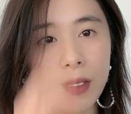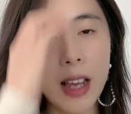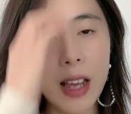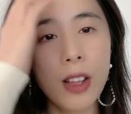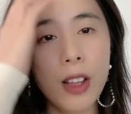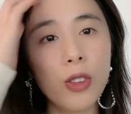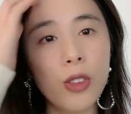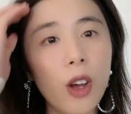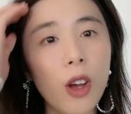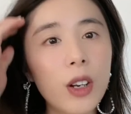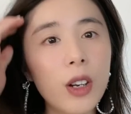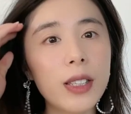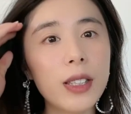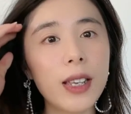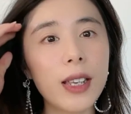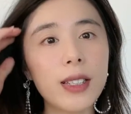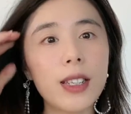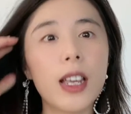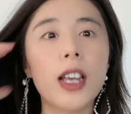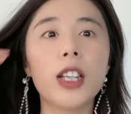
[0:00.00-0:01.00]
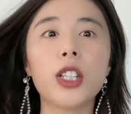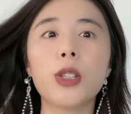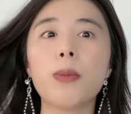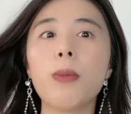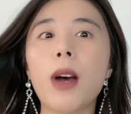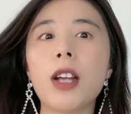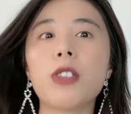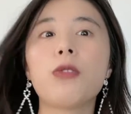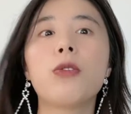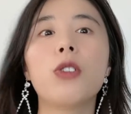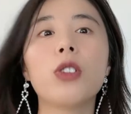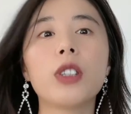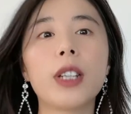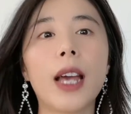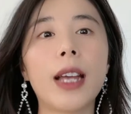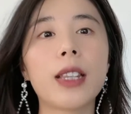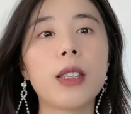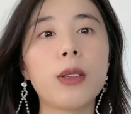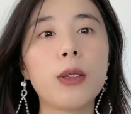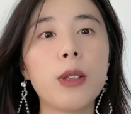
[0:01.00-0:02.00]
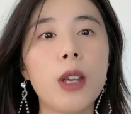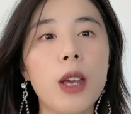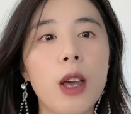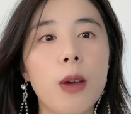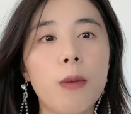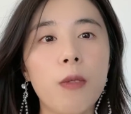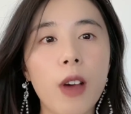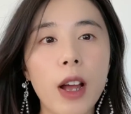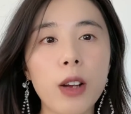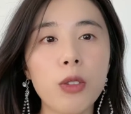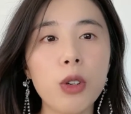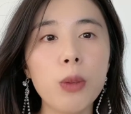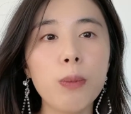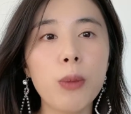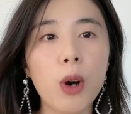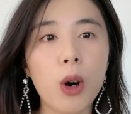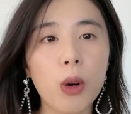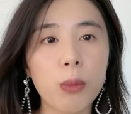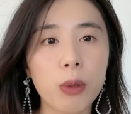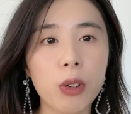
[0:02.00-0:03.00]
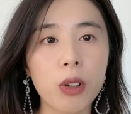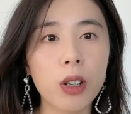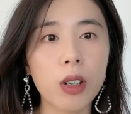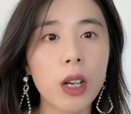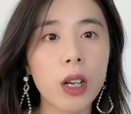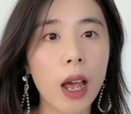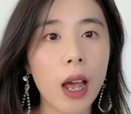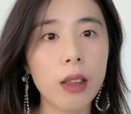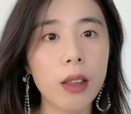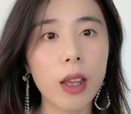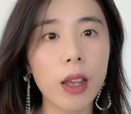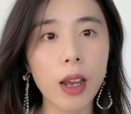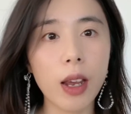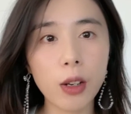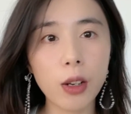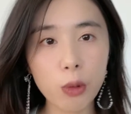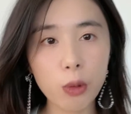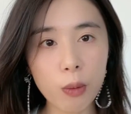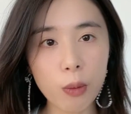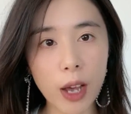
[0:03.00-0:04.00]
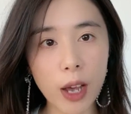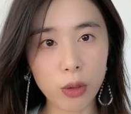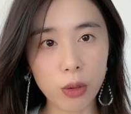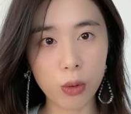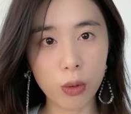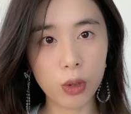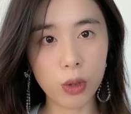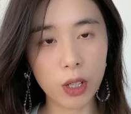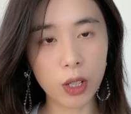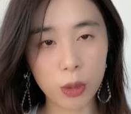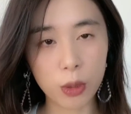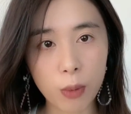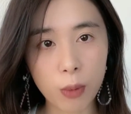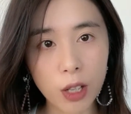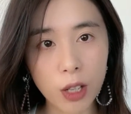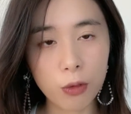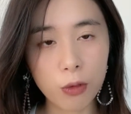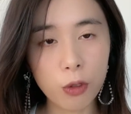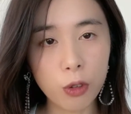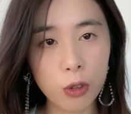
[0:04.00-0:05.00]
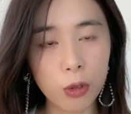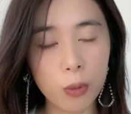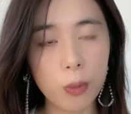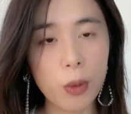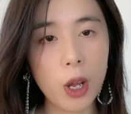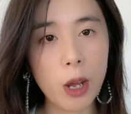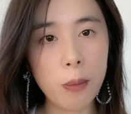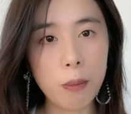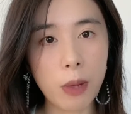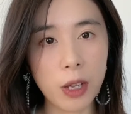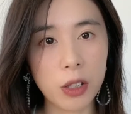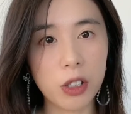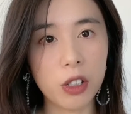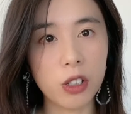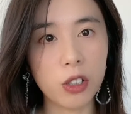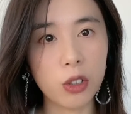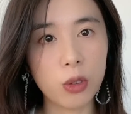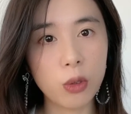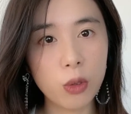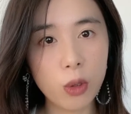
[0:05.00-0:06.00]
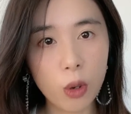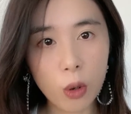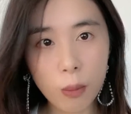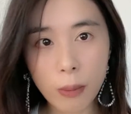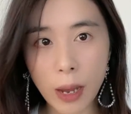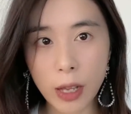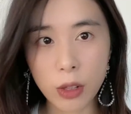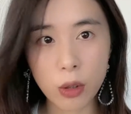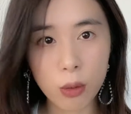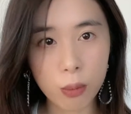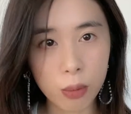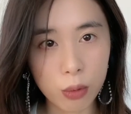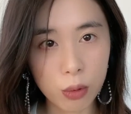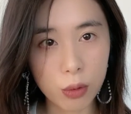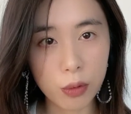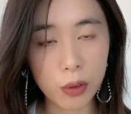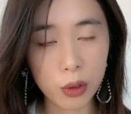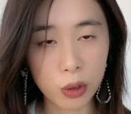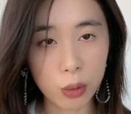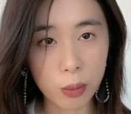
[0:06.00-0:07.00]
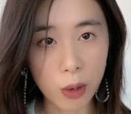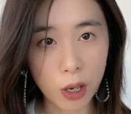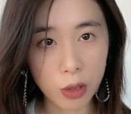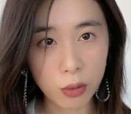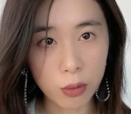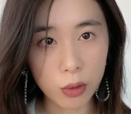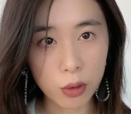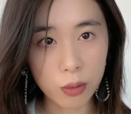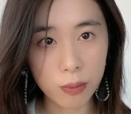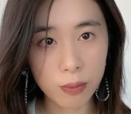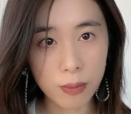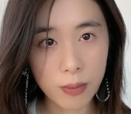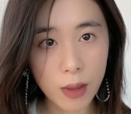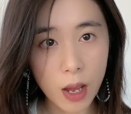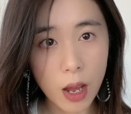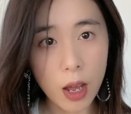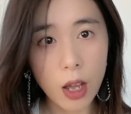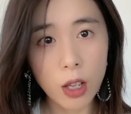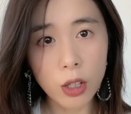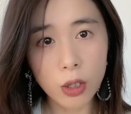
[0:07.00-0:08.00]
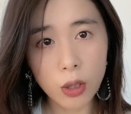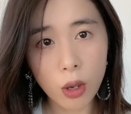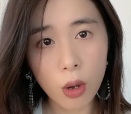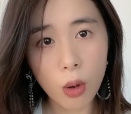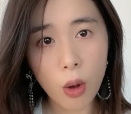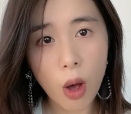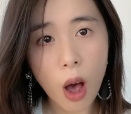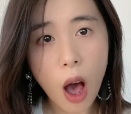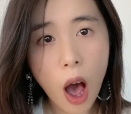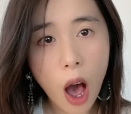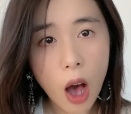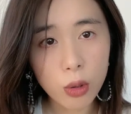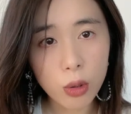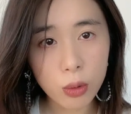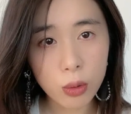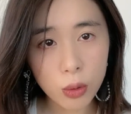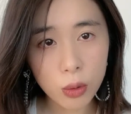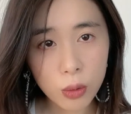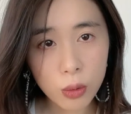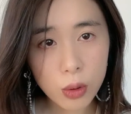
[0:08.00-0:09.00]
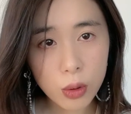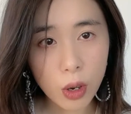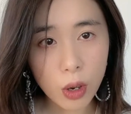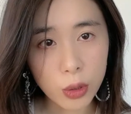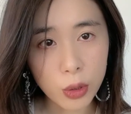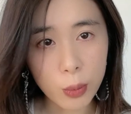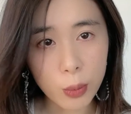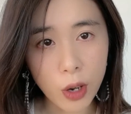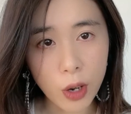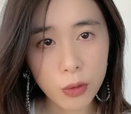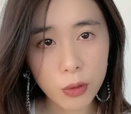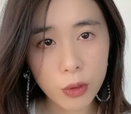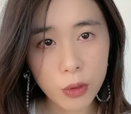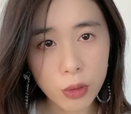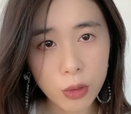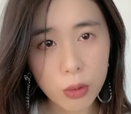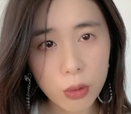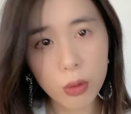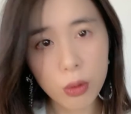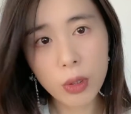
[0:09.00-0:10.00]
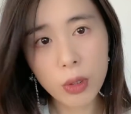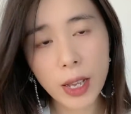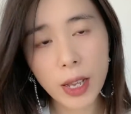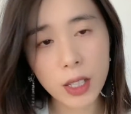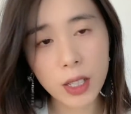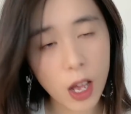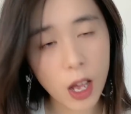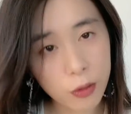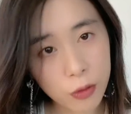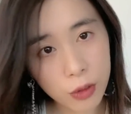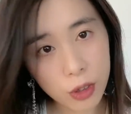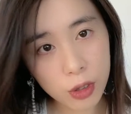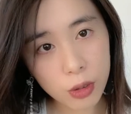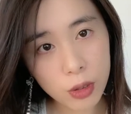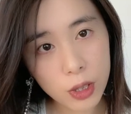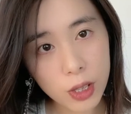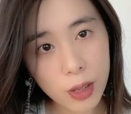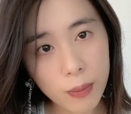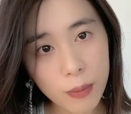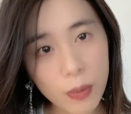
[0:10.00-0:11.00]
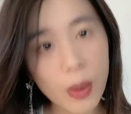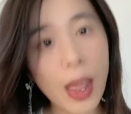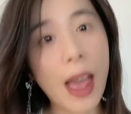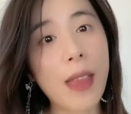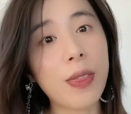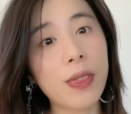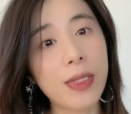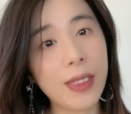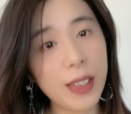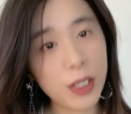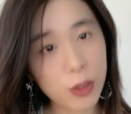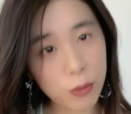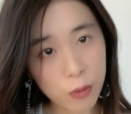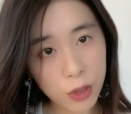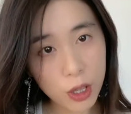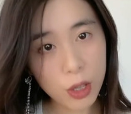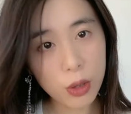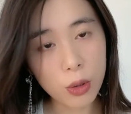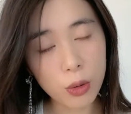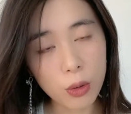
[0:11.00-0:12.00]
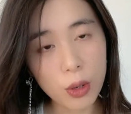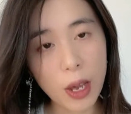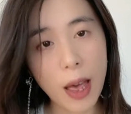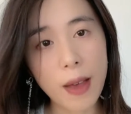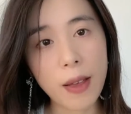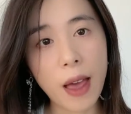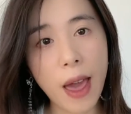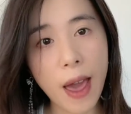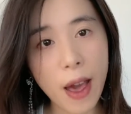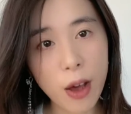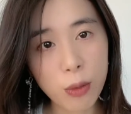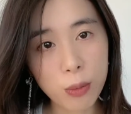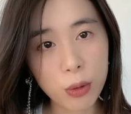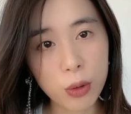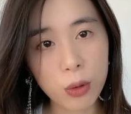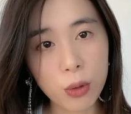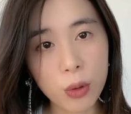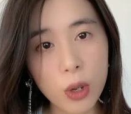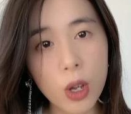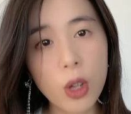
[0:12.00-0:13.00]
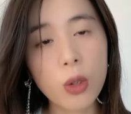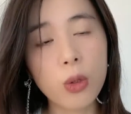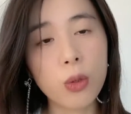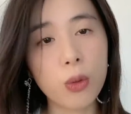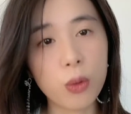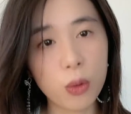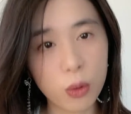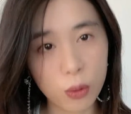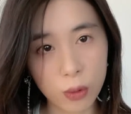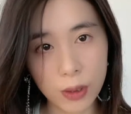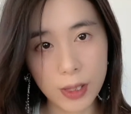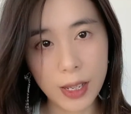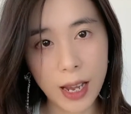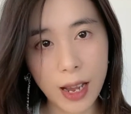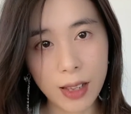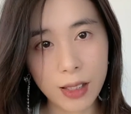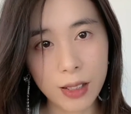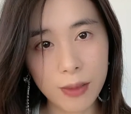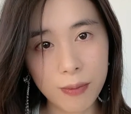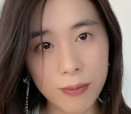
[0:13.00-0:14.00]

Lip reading: Nowadays, smartphone gets very popular and everyone uses a smartphone, but there's no manual book for smartphone. So how to use your smartphone? Do you get confused? And this video can help you to use that.